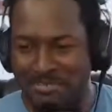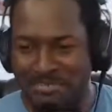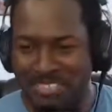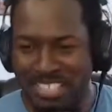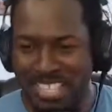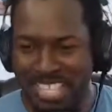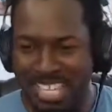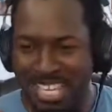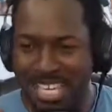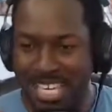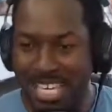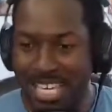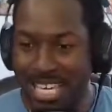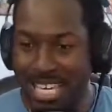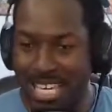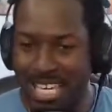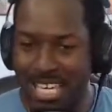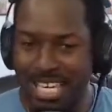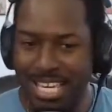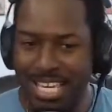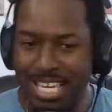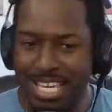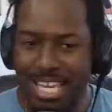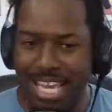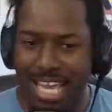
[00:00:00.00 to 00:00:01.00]

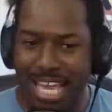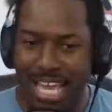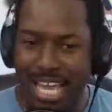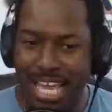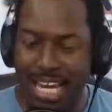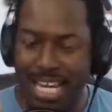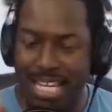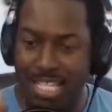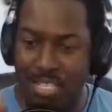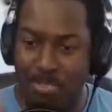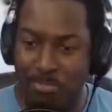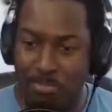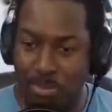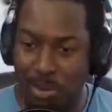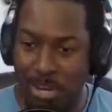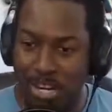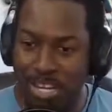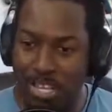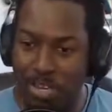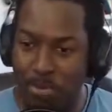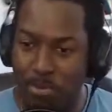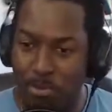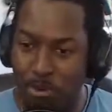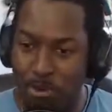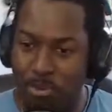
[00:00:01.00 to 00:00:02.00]
He and his
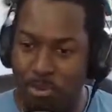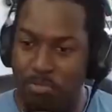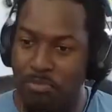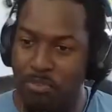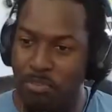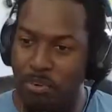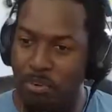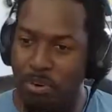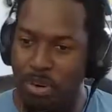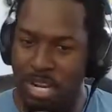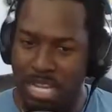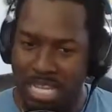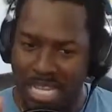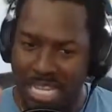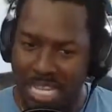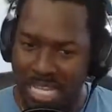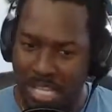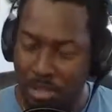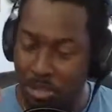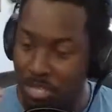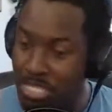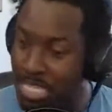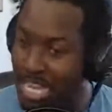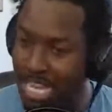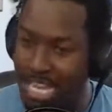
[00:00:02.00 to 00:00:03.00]
buddy work for,
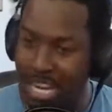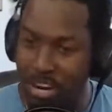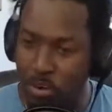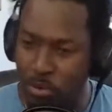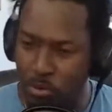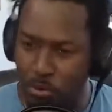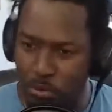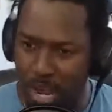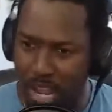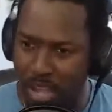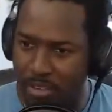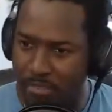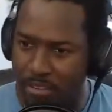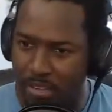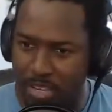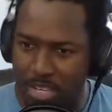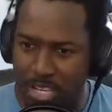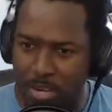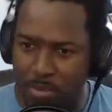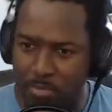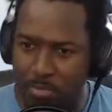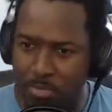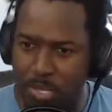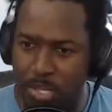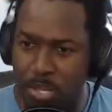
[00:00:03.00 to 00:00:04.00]
looks like a rival
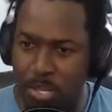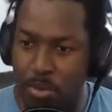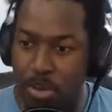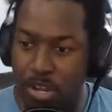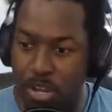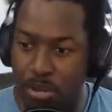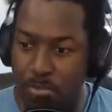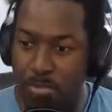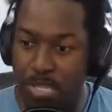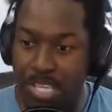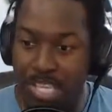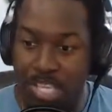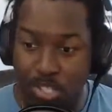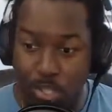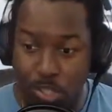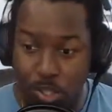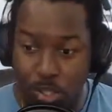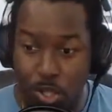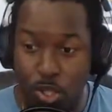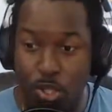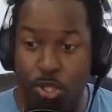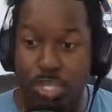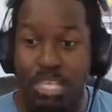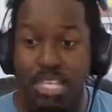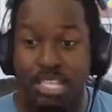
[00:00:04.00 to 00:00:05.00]
company or a company that's
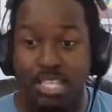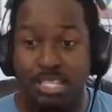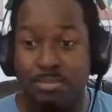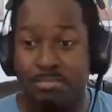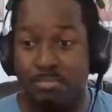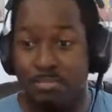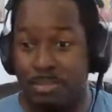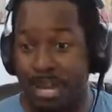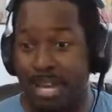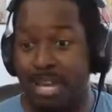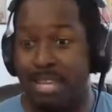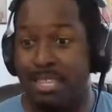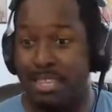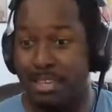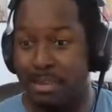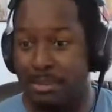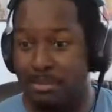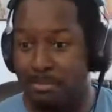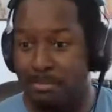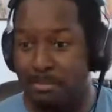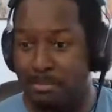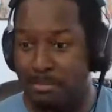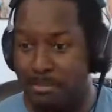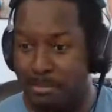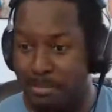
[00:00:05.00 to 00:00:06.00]
looking to buy them.
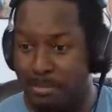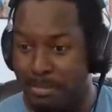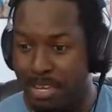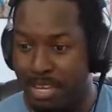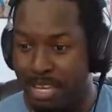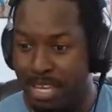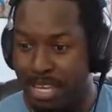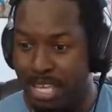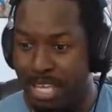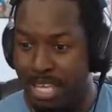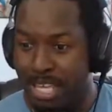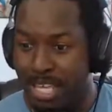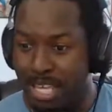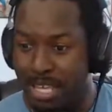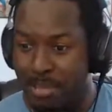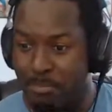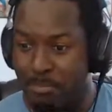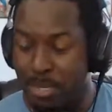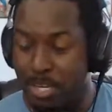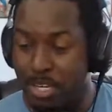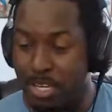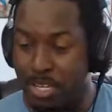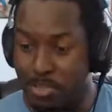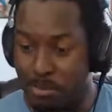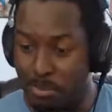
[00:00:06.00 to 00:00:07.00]

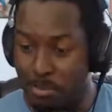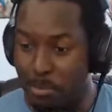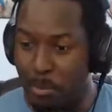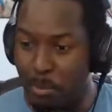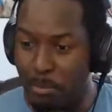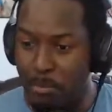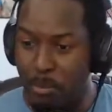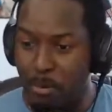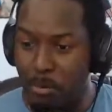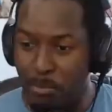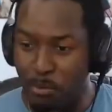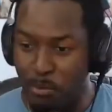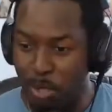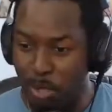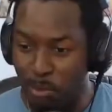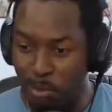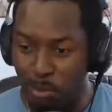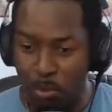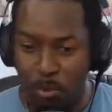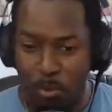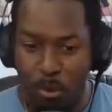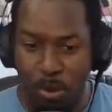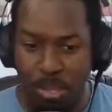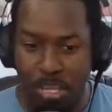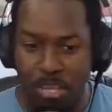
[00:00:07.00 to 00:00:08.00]
Because remember when they
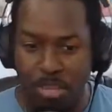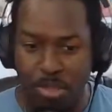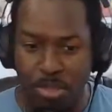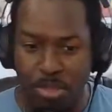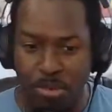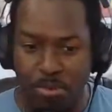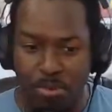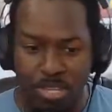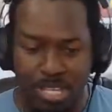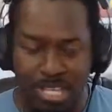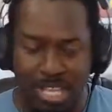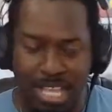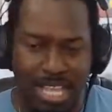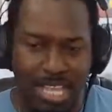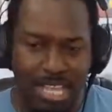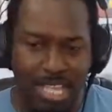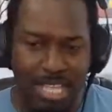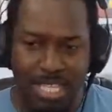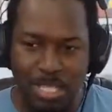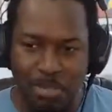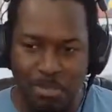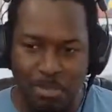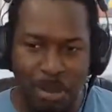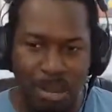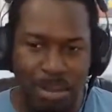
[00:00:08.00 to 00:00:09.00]
were walking through, it's like
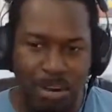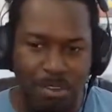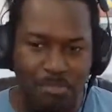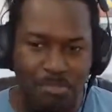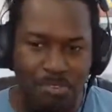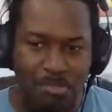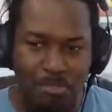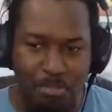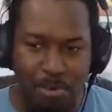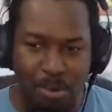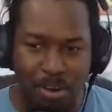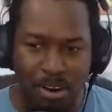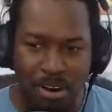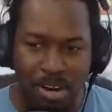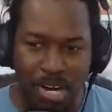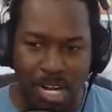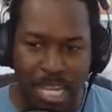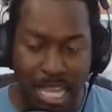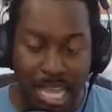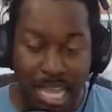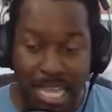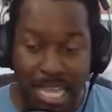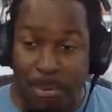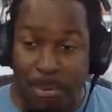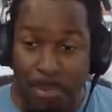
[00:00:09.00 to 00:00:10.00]
this part of the
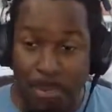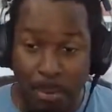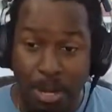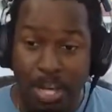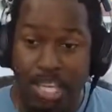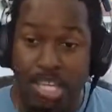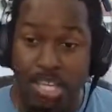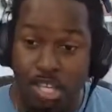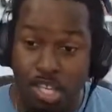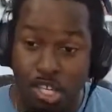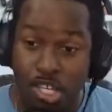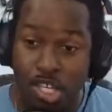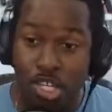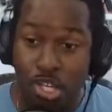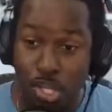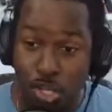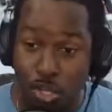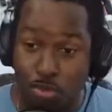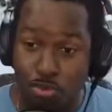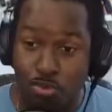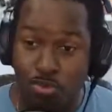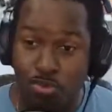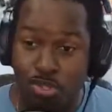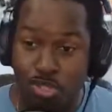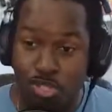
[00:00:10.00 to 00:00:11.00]
park is
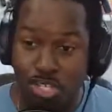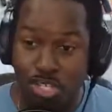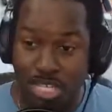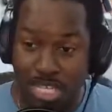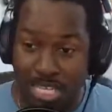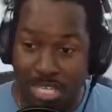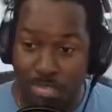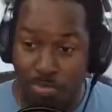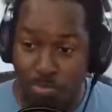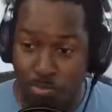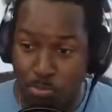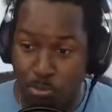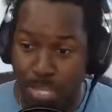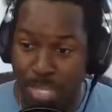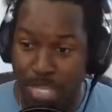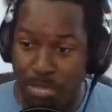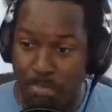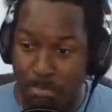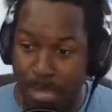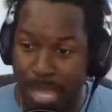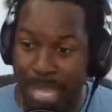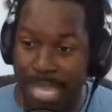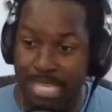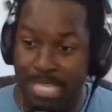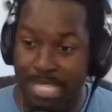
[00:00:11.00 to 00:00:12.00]
huge. It's really
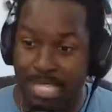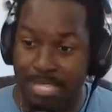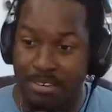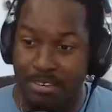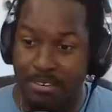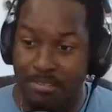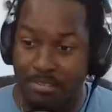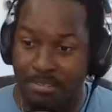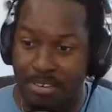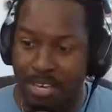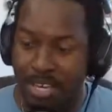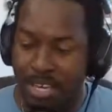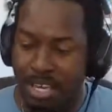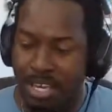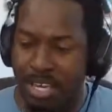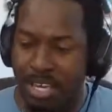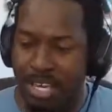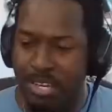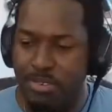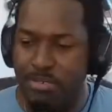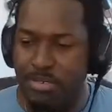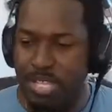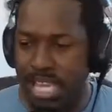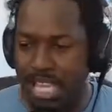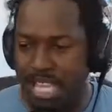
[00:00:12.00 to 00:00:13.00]
massive.
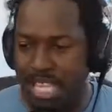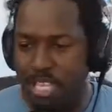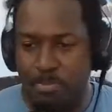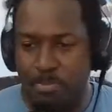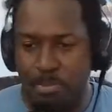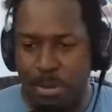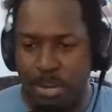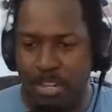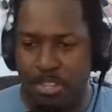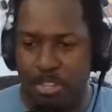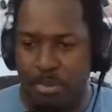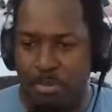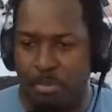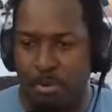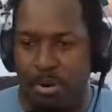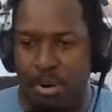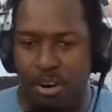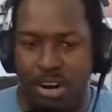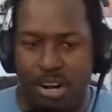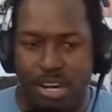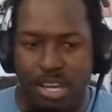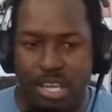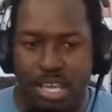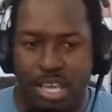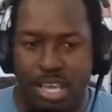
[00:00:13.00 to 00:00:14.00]
He was like, this part of the
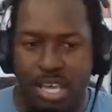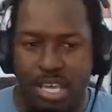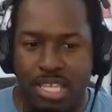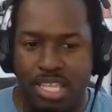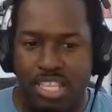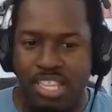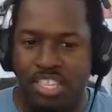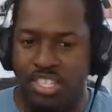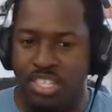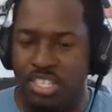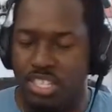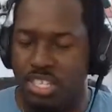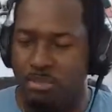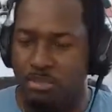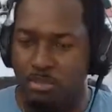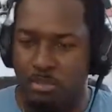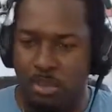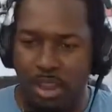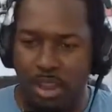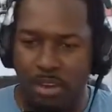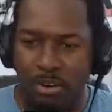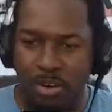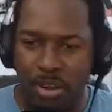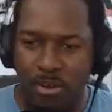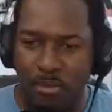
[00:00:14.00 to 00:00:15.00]
park, this is an
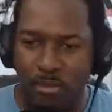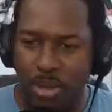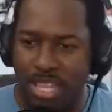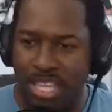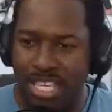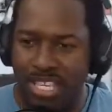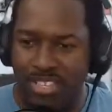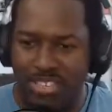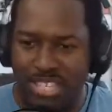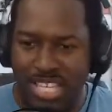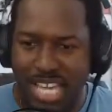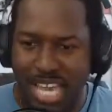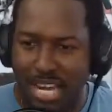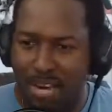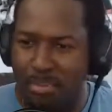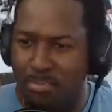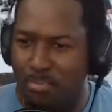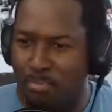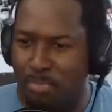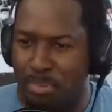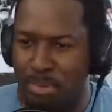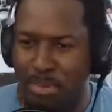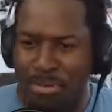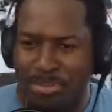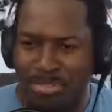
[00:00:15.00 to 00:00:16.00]
area where they just kind
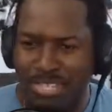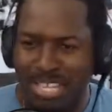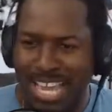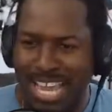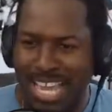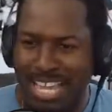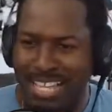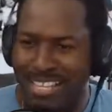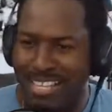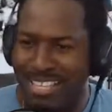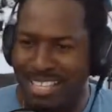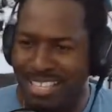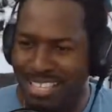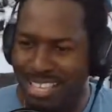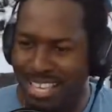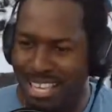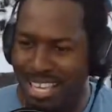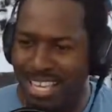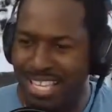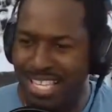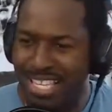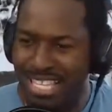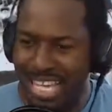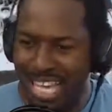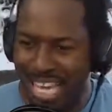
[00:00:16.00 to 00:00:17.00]
of built
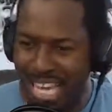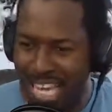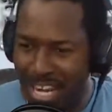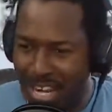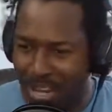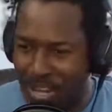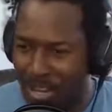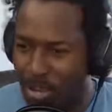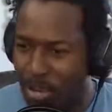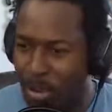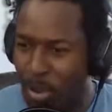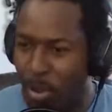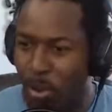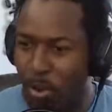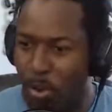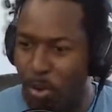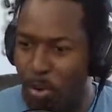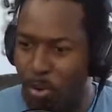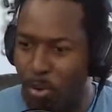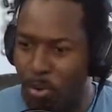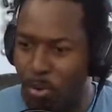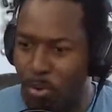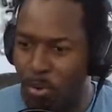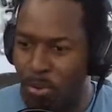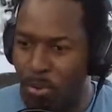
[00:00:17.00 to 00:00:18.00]
anything to kind of
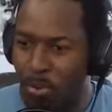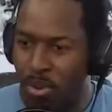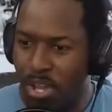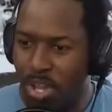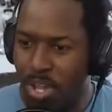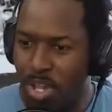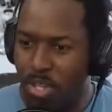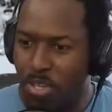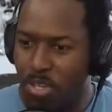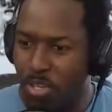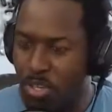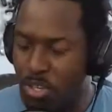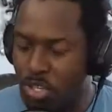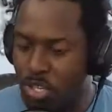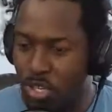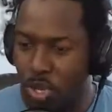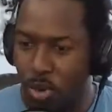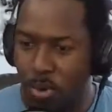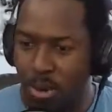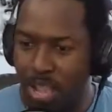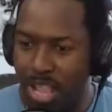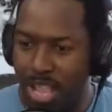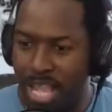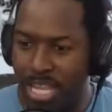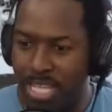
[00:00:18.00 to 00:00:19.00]
go. So the
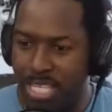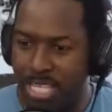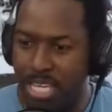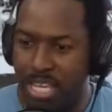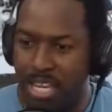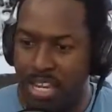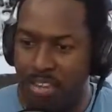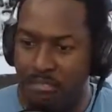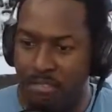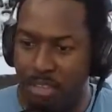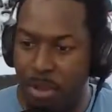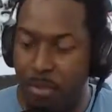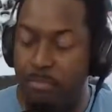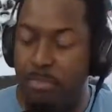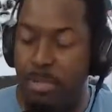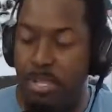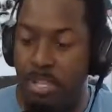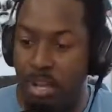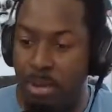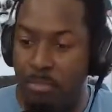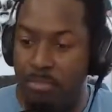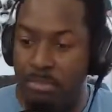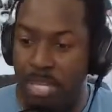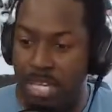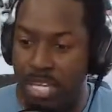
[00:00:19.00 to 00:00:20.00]
storylines here have not been
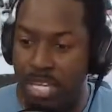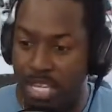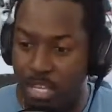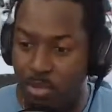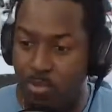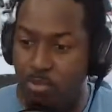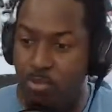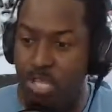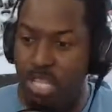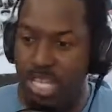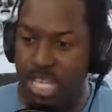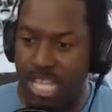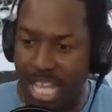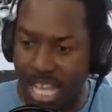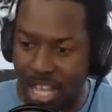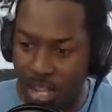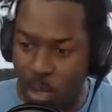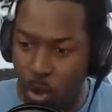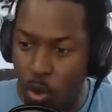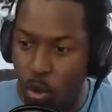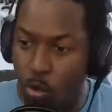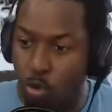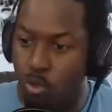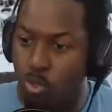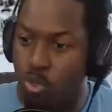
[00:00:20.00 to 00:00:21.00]
updated. They're really like
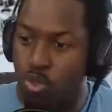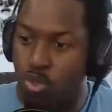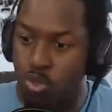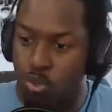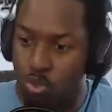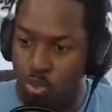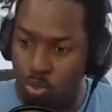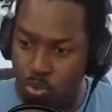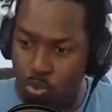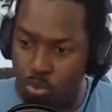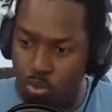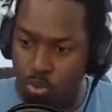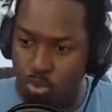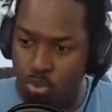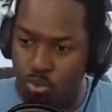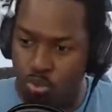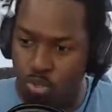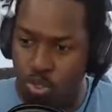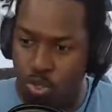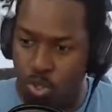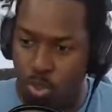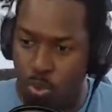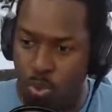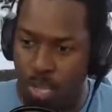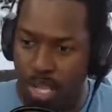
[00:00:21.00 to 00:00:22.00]
old school
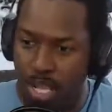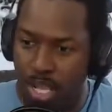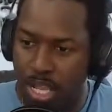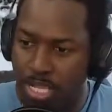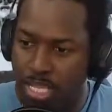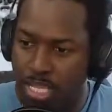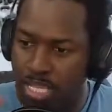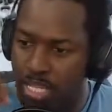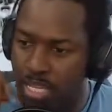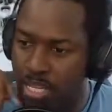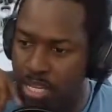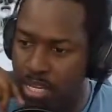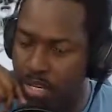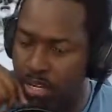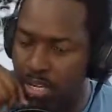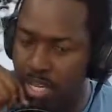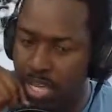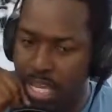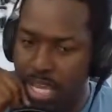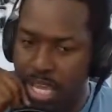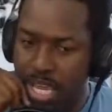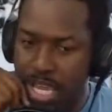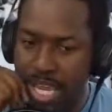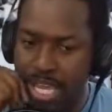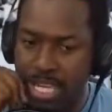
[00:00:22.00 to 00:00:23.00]
storylines here.
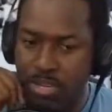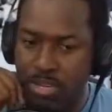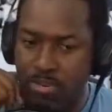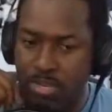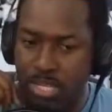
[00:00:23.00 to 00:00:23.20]
And he was